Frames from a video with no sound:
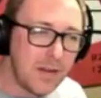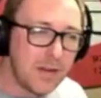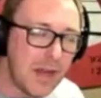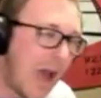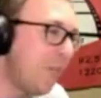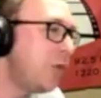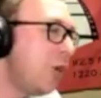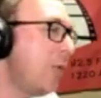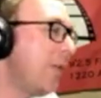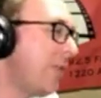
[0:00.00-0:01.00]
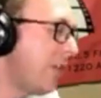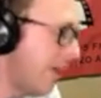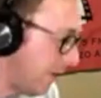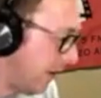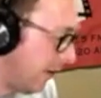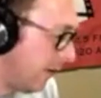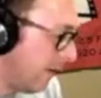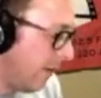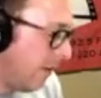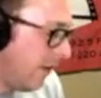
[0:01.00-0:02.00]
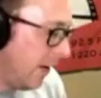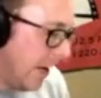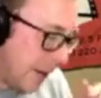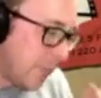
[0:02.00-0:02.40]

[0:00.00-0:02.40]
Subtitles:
I'm 2-7, and I'm